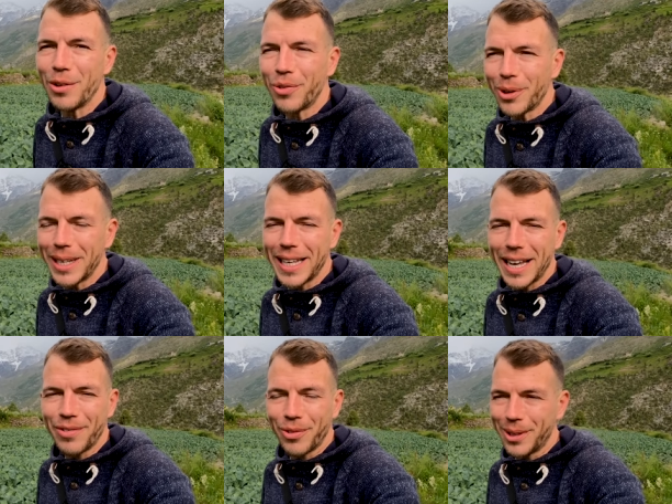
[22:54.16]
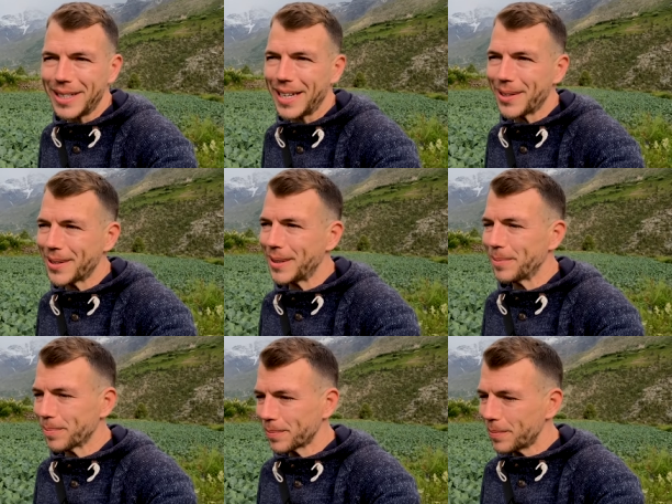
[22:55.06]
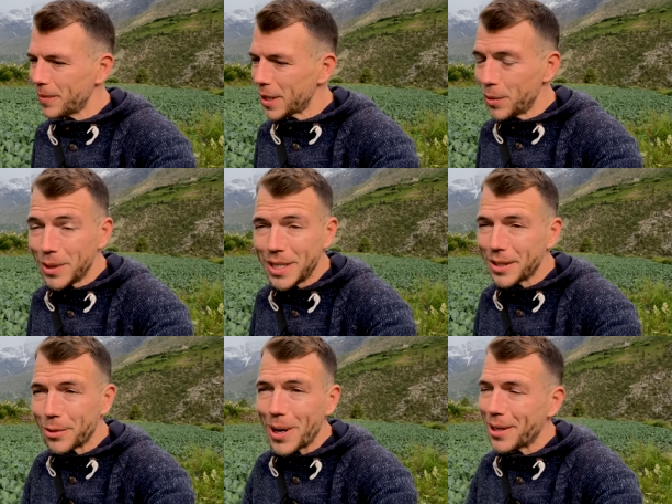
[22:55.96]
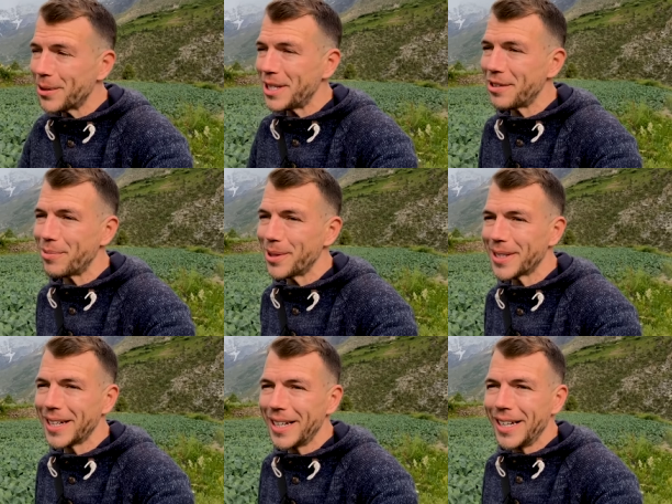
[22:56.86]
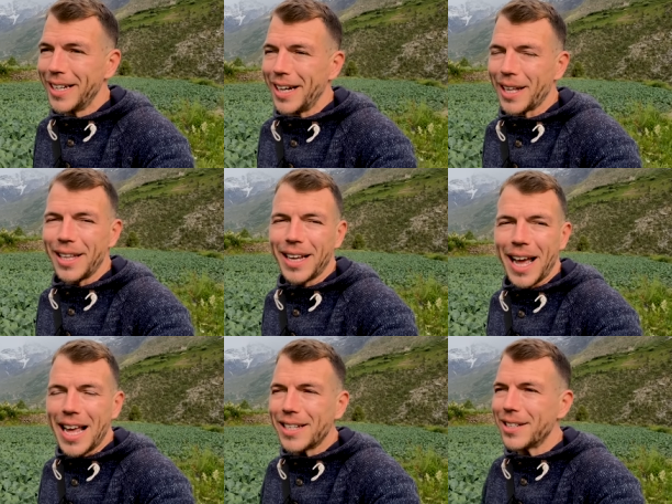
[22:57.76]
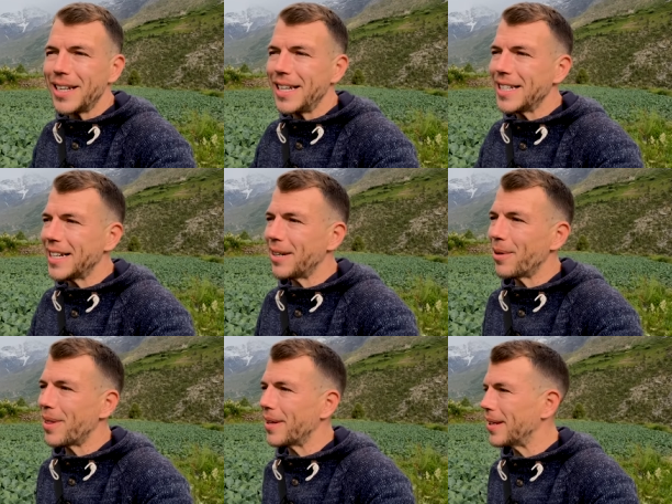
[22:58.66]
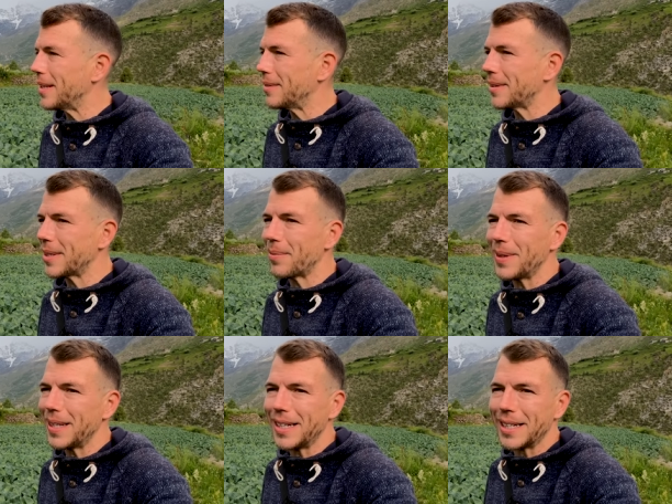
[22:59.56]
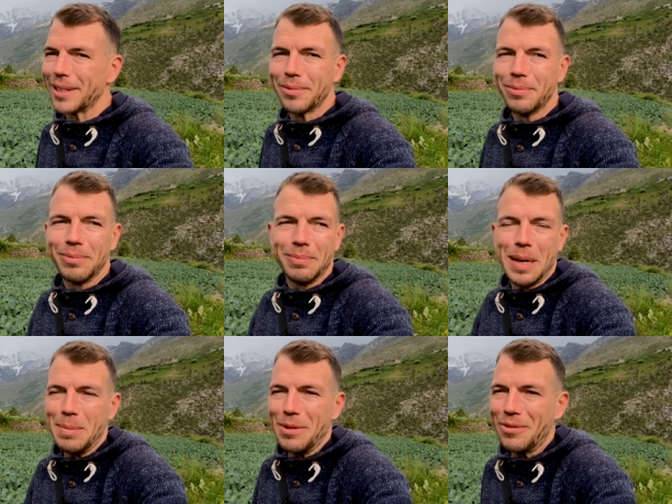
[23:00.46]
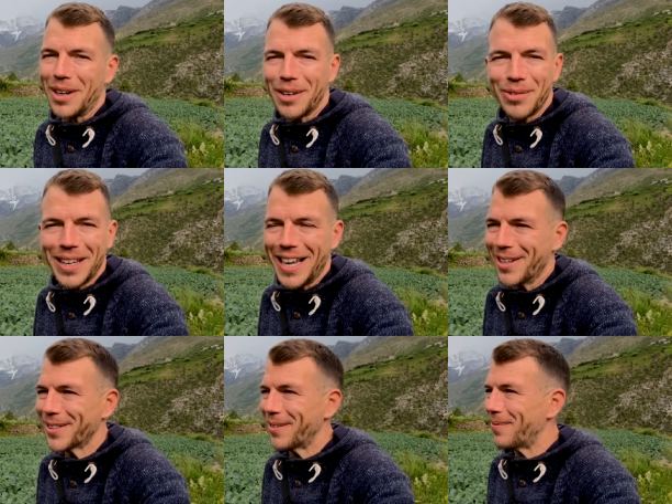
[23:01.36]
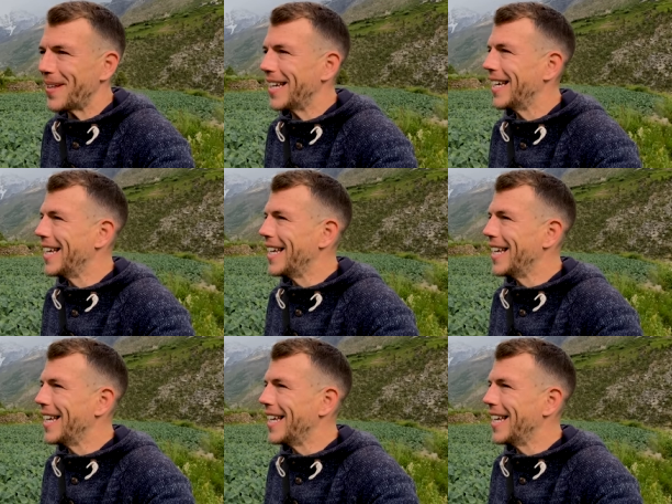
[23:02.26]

40,000, which is a great achievement. I think I entered India with something like maybe 5k or something,